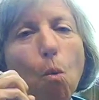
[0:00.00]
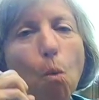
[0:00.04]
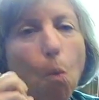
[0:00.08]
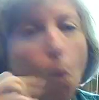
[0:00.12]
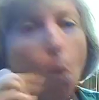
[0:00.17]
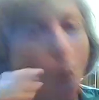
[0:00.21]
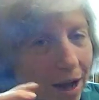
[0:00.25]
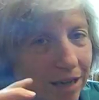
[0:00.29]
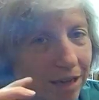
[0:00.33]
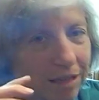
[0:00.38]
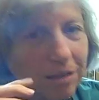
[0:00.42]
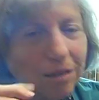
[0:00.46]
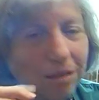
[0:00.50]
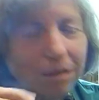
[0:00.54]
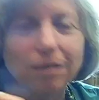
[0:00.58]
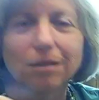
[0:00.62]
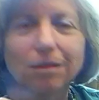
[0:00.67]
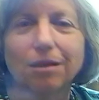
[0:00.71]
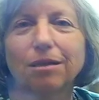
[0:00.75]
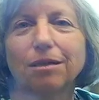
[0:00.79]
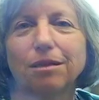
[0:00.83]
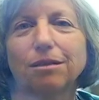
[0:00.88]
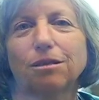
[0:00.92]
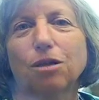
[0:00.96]
1,
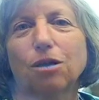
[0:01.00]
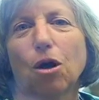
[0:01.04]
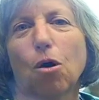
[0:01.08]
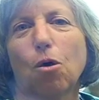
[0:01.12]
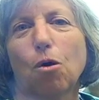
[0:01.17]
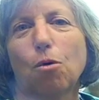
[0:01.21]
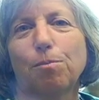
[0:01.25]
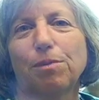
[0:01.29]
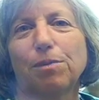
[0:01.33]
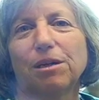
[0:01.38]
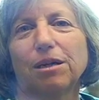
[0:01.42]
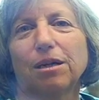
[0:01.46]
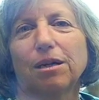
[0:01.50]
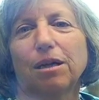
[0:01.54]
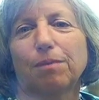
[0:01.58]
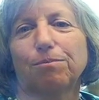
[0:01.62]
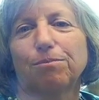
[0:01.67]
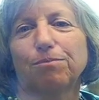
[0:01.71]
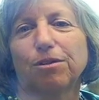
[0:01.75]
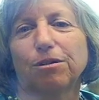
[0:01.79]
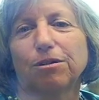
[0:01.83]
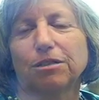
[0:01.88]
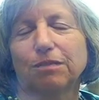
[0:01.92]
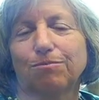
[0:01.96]
to open up
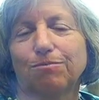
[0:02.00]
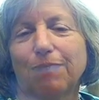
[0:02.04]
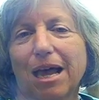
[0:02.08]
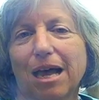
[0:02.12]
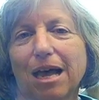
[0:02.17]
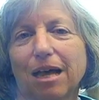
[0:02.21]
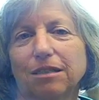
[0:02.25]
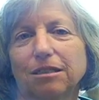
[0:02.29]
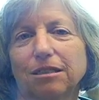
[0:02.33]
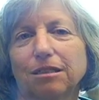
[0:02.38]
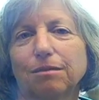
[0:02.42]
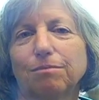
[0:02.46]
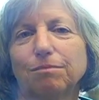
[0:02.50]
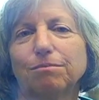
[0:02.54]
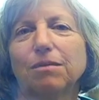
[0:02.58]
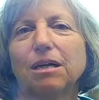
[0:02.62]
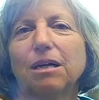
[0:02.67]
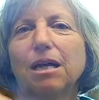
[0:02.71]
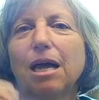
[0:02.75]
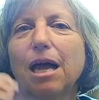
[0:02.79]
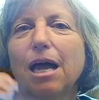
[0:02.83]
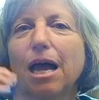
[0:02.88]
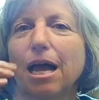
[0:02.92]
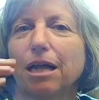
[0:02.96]
the spasm,
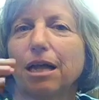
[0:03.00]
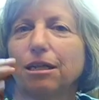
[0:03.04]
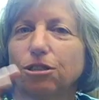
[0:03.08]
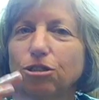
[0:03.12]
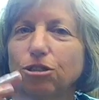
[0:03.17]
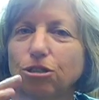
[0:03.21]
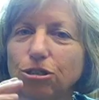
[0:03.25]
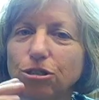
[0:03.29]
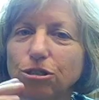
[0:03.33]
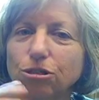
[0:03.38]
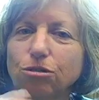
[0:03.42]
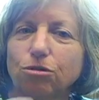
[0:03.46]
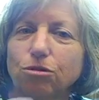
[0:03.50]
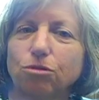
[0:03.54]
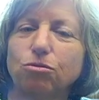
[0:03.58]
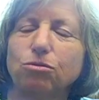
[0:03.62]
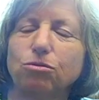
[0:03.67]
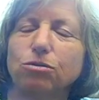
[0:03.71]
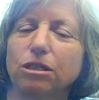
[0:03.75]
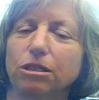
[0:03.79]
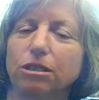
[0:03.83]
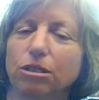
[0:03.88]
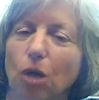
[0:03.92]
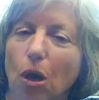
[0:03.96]
and
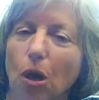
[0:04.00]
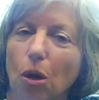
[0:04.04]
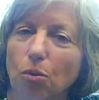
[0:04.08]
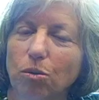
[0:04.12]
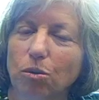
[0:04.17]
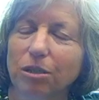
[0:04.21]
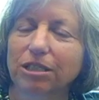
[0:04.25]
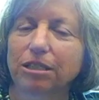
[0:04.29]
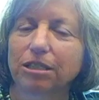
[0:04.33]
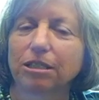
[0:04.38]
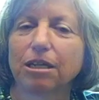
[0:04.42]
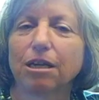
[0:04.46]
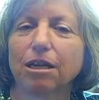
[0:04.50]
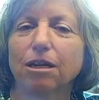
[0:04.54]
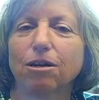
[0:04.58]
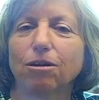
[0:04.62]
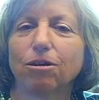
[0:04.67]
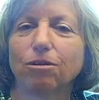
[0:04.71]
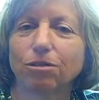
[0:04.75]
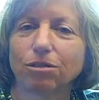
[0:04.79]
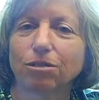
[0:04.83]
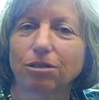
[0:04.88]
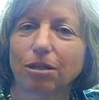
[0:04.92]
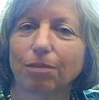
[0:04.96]
2, it's always
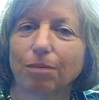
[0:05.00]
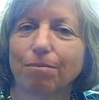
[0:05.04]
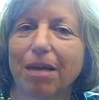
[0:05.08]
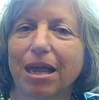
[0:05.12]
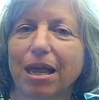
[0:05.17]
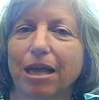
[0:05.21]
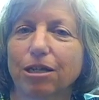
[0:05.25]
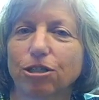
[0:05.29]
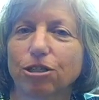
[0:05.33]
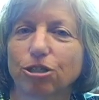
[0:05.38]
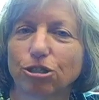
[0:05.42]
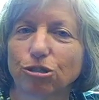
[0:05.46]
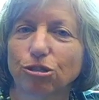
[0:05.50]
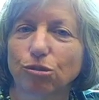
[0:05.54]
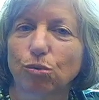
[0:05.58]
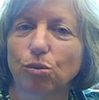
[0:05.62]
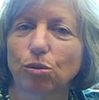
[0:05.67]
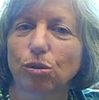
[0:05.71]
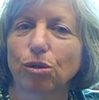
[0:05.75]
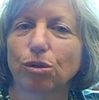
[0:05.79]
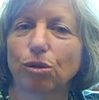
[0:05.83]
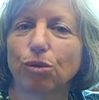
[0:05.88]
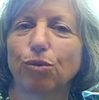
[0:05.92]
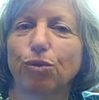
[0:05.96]
there to make
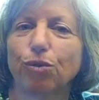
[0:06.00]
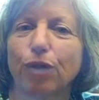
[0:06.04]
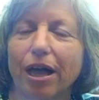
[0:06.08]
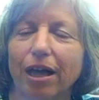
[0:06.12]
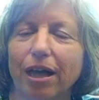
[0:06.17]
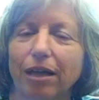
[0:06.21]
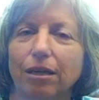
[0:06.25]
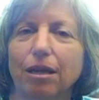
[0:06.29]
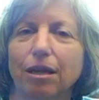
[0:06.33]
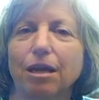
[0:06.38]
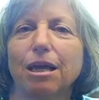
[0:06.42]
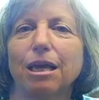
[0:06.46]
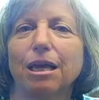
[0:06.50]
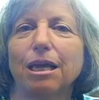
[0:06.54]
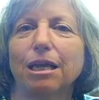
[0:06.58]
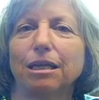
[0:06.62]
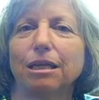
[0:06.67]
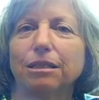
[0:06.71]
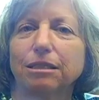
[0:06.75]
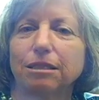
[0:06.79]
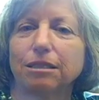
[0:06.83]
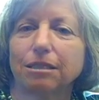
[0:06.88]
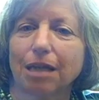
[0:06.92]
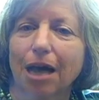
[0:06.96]
sure that
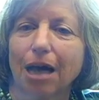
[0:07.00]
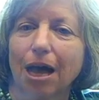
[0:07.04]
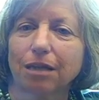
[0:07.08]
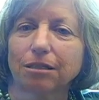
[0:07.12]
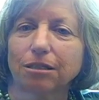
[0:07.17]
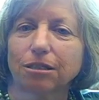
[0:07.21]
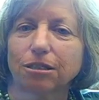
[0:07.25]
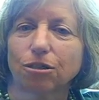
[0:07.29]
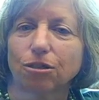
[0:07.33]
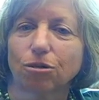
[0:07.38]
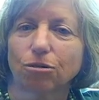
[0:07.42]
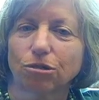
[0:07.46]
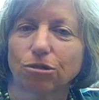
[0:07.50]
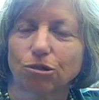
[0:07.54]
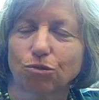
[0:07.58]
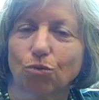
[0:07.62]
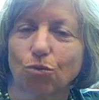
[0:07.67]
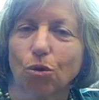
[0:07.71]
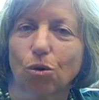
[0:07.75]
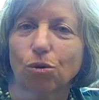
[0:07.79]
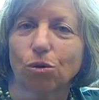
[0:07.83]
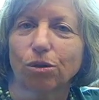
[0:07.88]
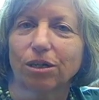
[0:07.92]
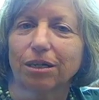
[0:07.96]
it's not so
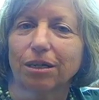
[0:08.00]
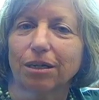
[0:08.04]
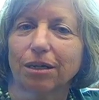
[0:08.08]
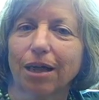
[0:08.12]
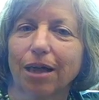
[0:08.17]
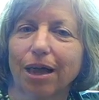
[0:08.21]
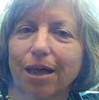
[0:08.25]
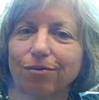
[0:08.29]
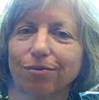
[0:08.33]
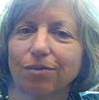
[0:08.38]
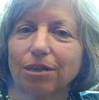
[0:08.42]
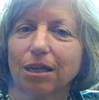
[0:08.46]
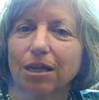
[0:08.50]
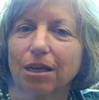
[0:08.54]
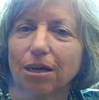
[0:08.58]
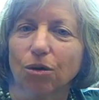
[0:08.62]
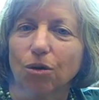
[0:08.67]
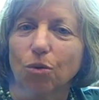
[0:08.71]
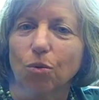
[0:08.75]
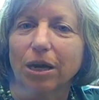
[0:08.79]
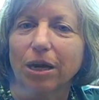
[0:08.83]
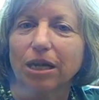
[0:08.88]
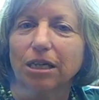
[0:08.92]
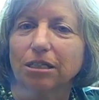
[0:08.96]
swollen and the
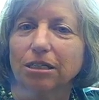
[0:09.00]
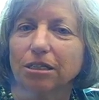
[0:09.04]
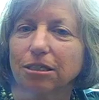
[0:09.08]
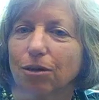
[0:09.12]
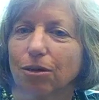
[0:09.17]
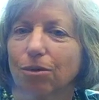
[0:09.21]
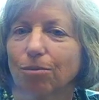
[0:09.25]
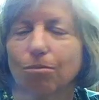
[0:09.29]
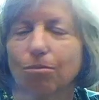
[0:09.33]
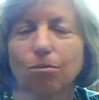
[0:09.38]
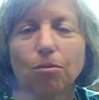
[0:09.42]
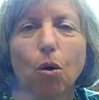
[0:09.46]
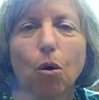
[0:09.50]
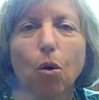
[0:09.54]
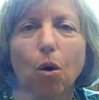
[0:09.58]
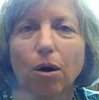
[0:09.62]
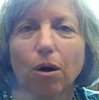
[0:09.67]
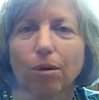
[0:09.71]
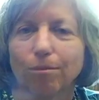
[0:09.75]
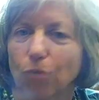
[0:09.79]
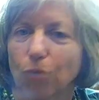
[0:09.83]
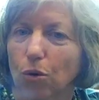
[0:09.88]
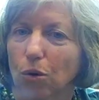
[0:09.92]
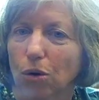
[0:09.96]
airways
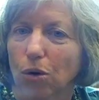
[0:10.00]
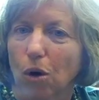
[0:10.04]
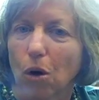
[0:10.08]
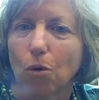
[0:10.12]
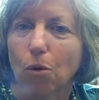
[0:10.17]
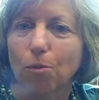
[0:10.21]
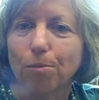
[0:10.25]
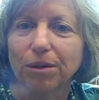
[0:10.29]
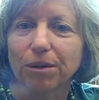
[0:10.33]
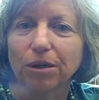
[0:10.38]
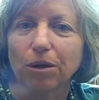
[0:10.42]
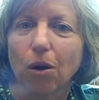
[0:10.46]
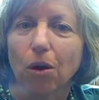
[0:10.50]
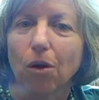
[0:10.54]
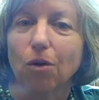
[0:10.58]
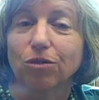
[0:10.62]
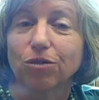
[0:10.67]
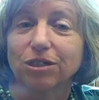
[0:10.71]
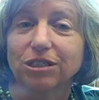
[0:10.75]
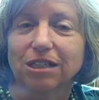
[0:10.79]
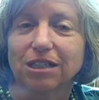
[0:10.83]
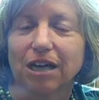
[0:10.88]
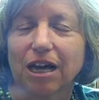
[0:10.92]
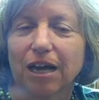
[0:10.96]
are more open all
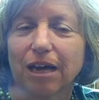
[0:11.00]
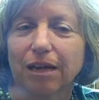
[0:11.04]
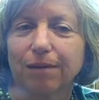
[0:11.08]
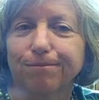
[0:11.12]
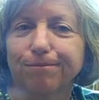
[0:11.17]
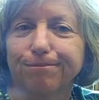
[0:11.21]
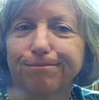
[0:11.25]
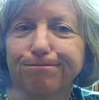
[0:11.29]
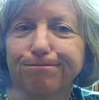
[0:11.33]
the time.